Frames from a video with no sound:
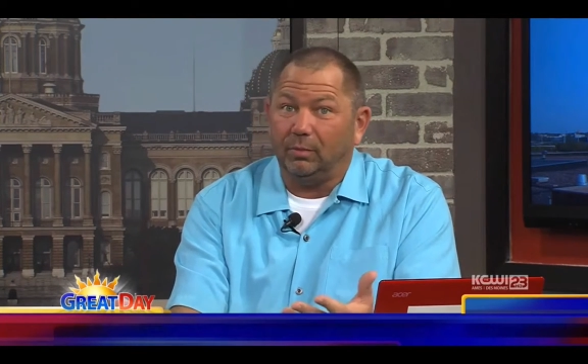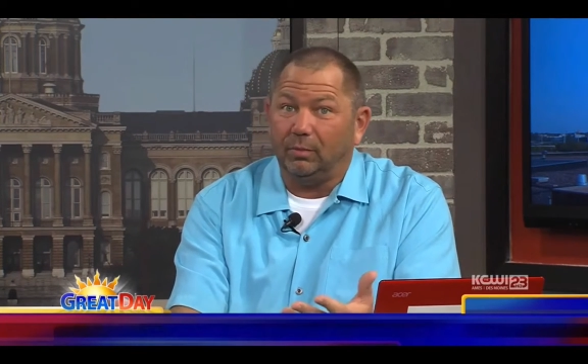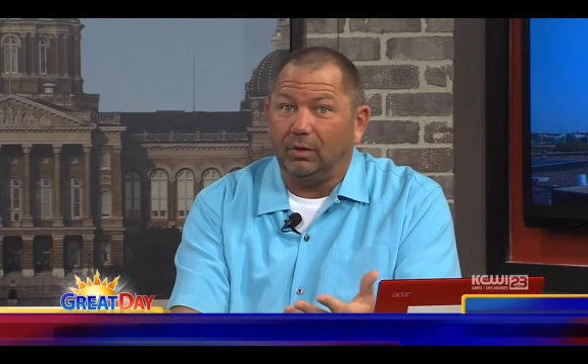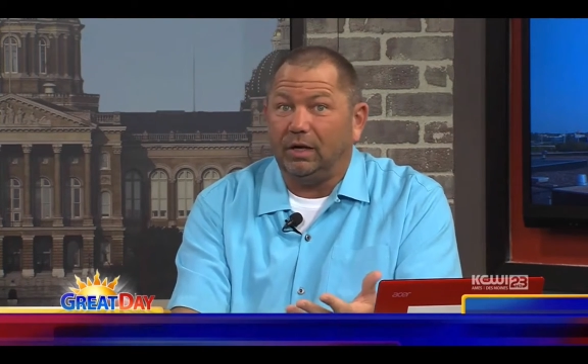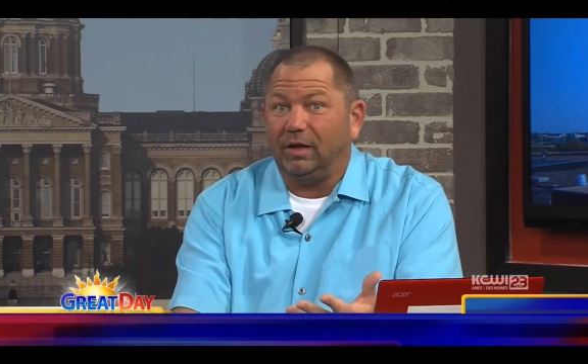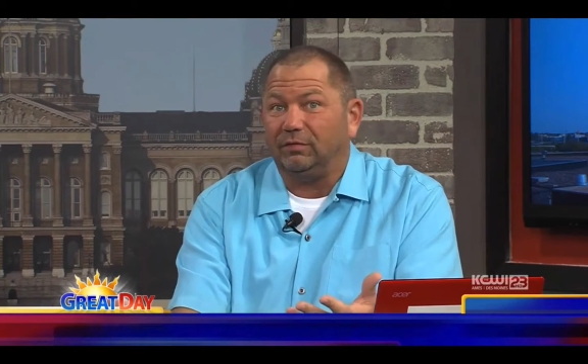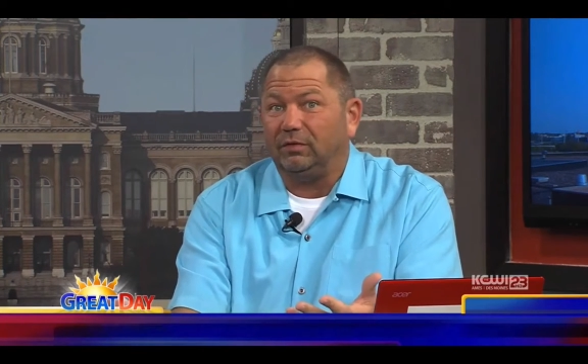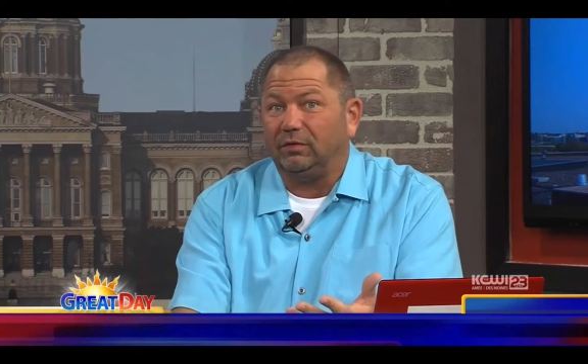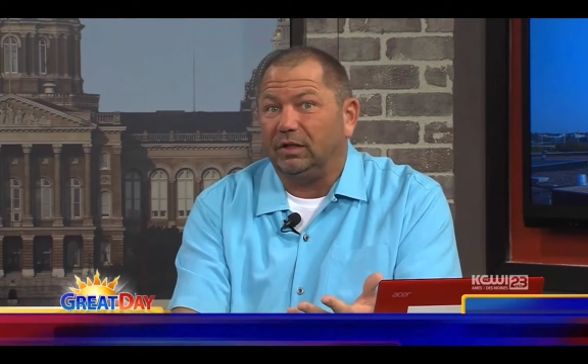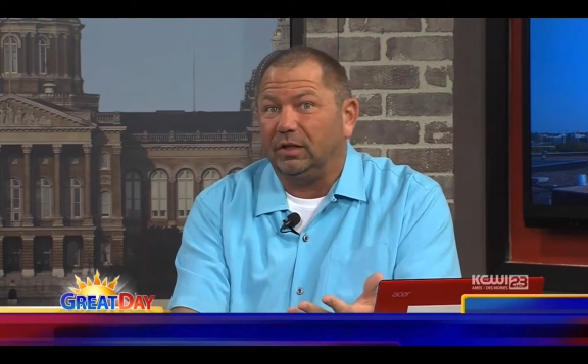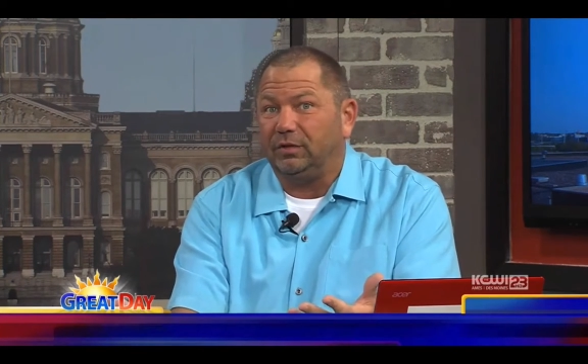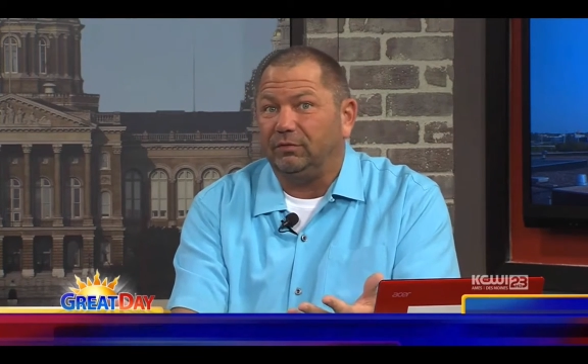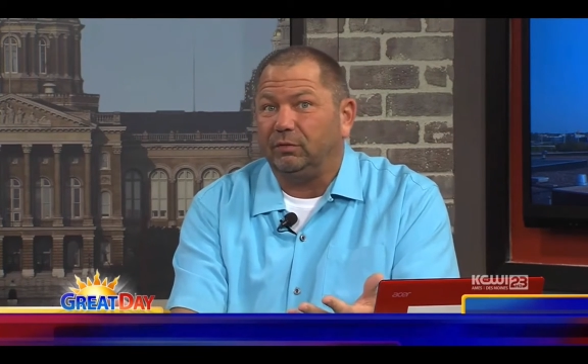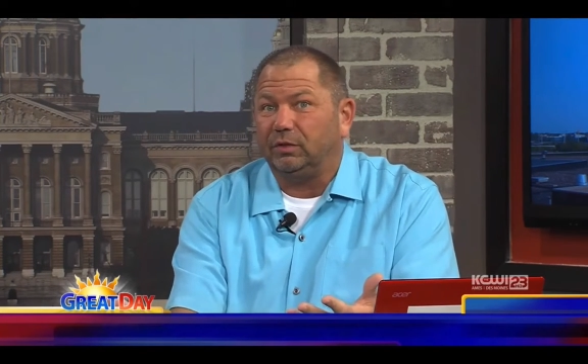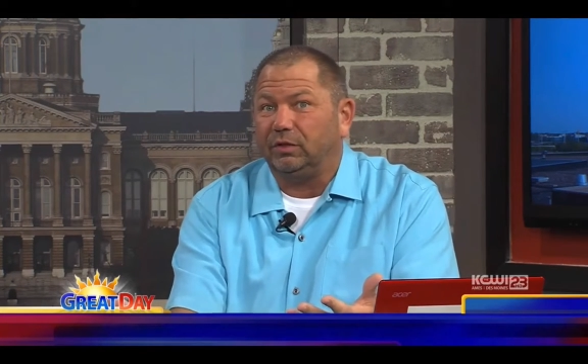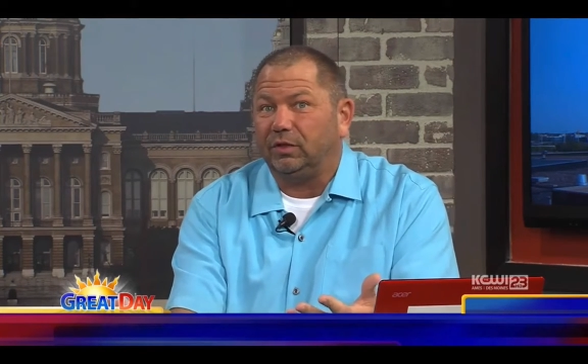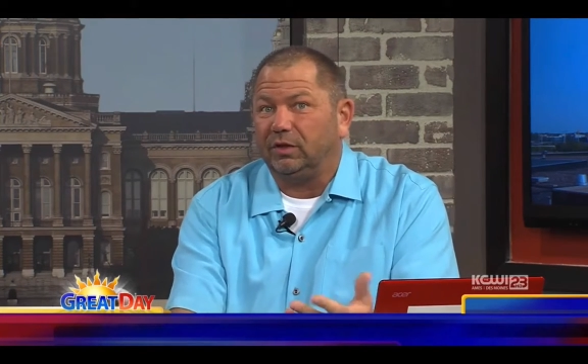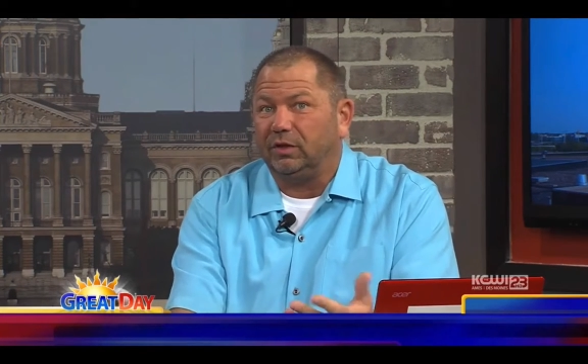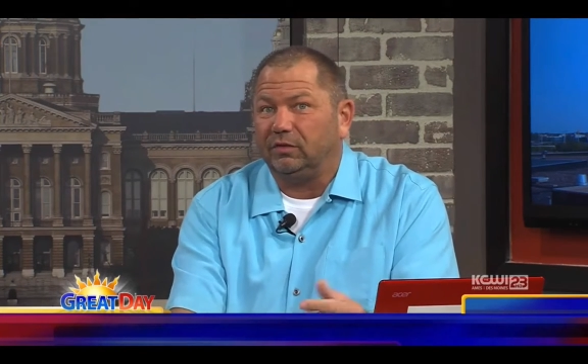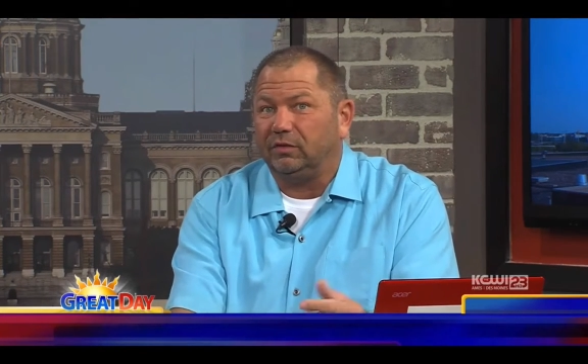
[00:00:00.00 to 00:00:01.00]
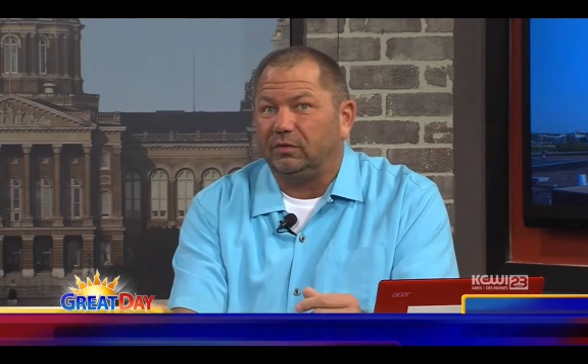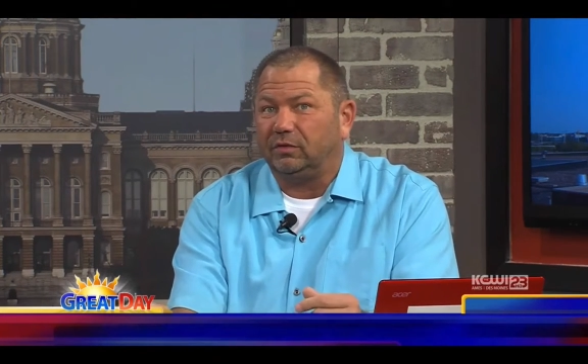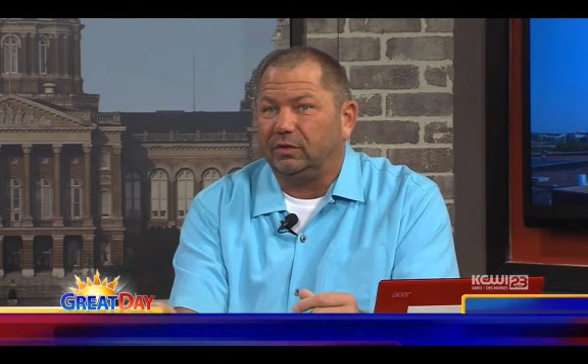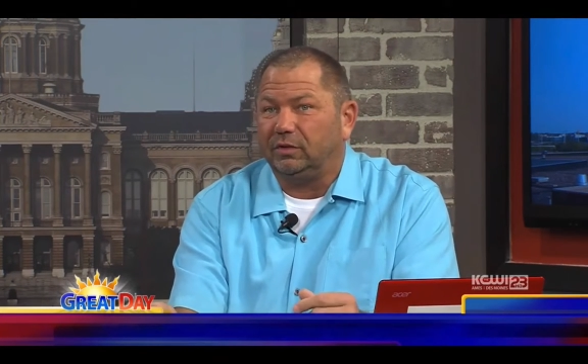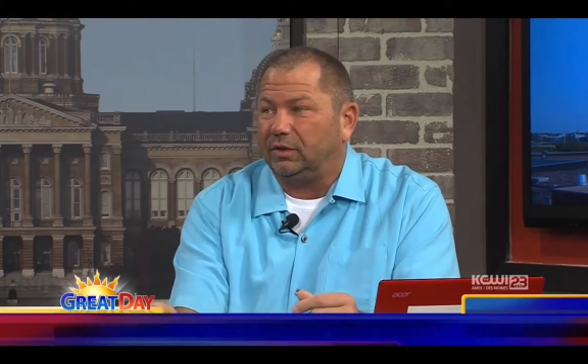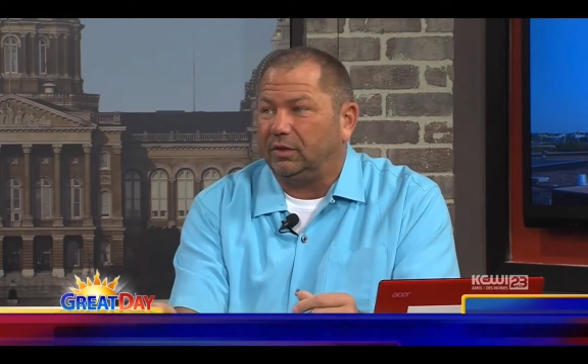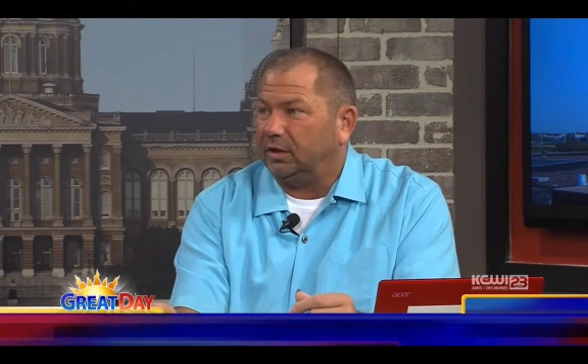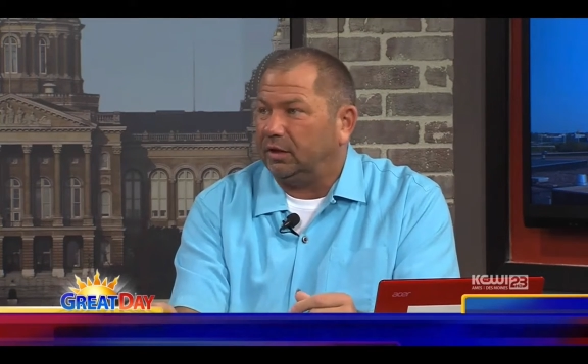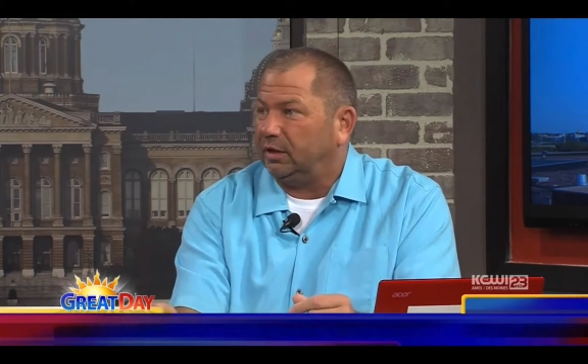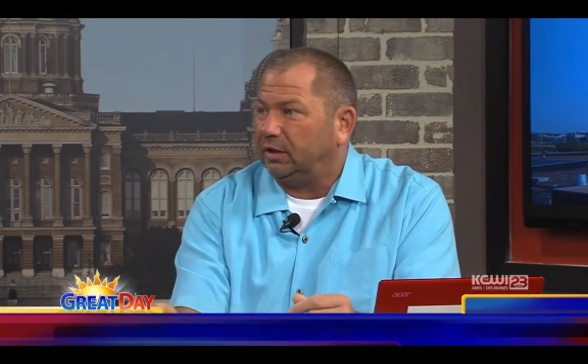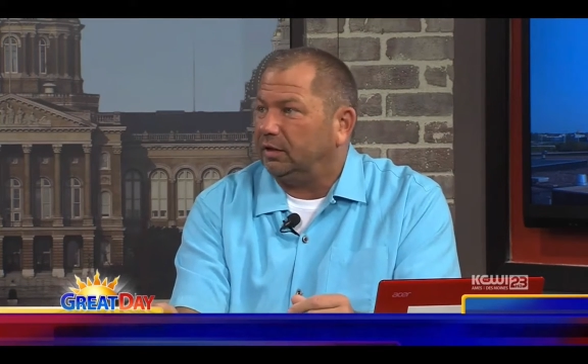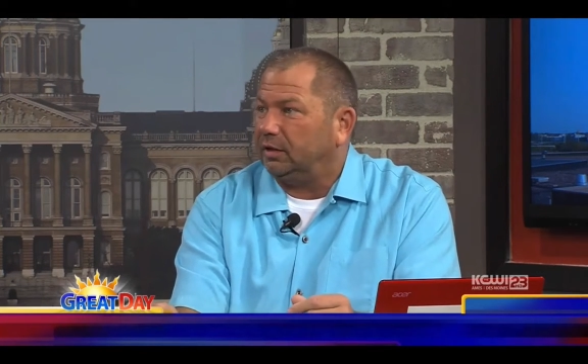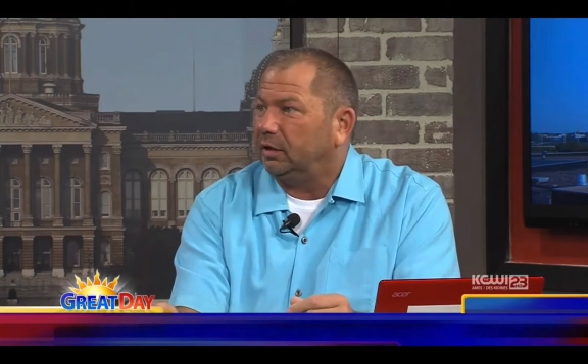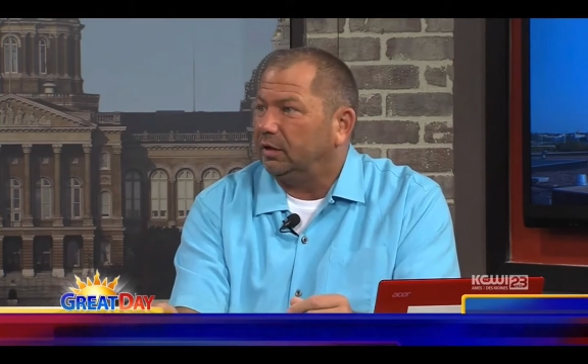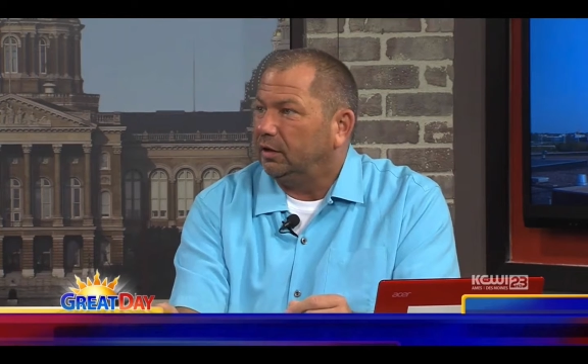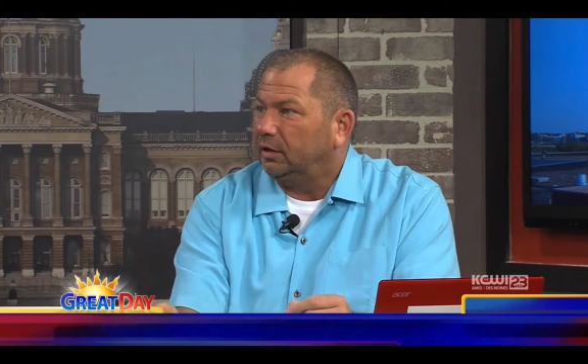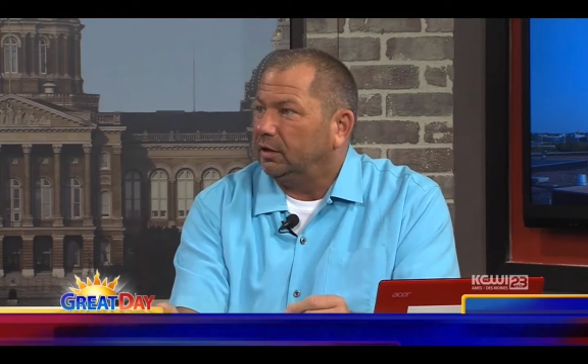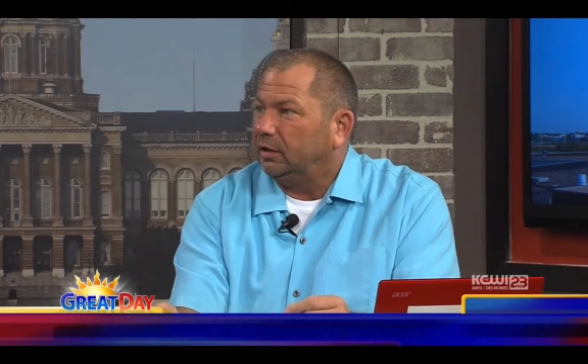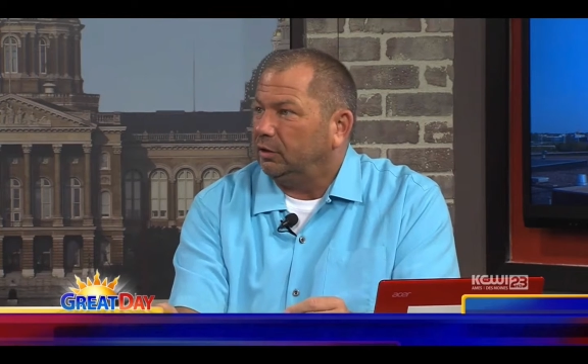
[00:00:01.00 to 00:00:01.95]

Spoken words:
I'm going to have to live with this, and then they